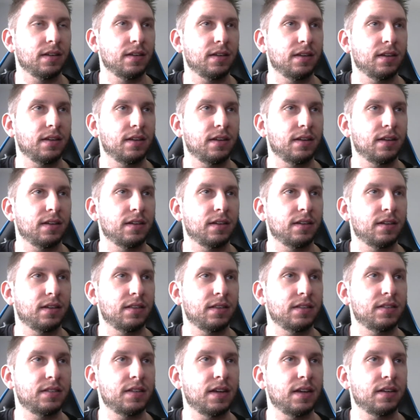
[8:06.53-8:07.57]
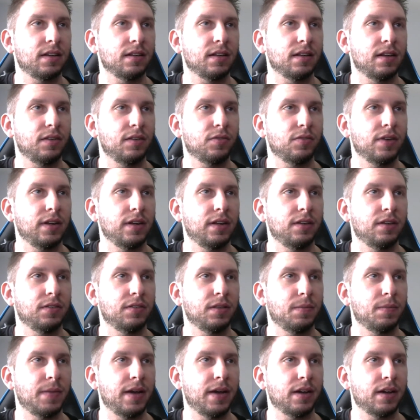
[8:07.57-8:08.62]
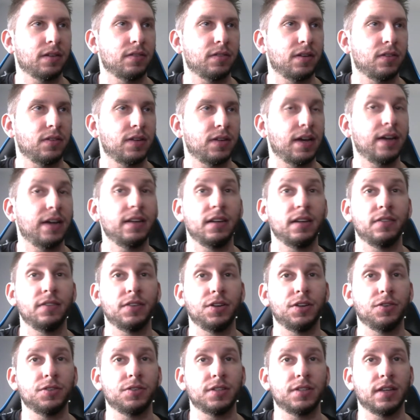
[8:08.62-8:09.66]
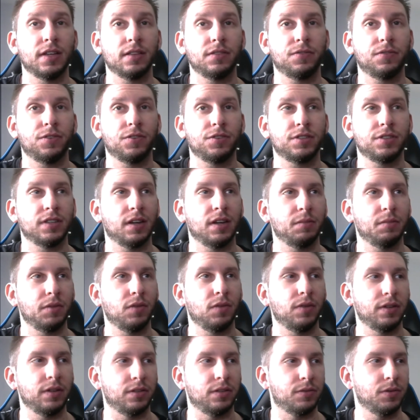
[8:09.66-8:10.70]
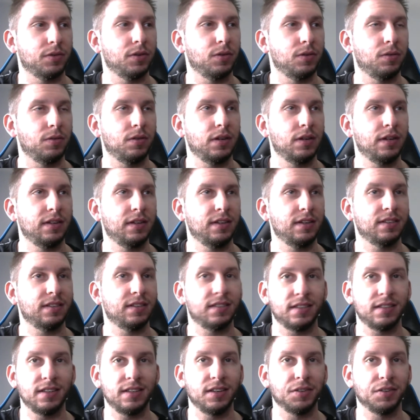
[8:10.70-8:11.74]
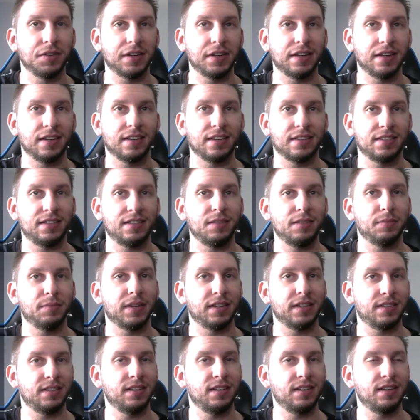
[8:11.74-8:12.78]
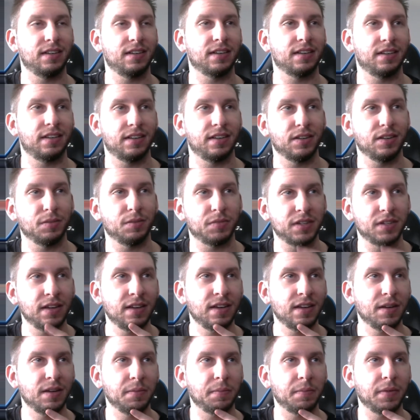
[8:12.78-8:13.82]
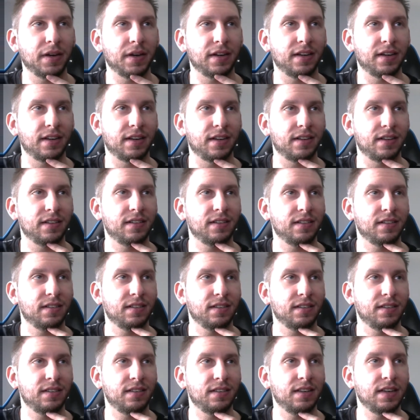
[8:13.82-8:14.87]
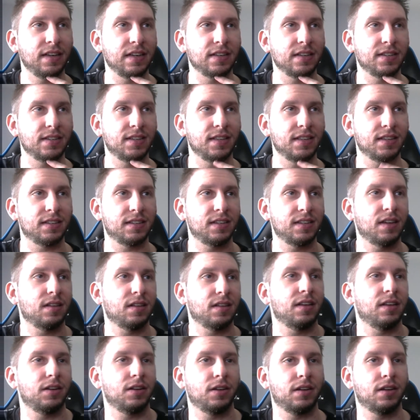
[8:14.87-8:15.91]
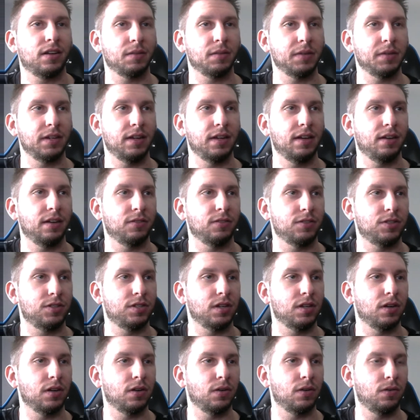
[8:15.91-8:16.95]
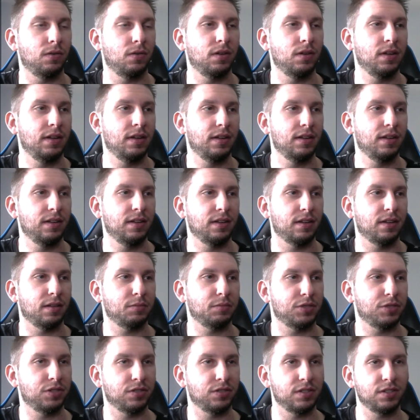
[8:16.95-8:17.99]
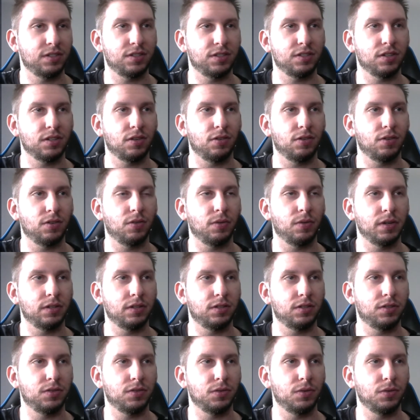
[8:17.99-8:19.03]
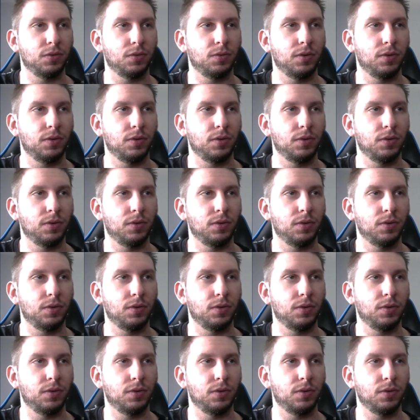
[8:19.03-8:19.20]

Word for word: uh, the satellite right here in the background. I didn't even notice that the first time going through. See, going uh, scene by scene kind of helps. But uh, yeah, you can see the satellite coming down. So I'm sure this is all going to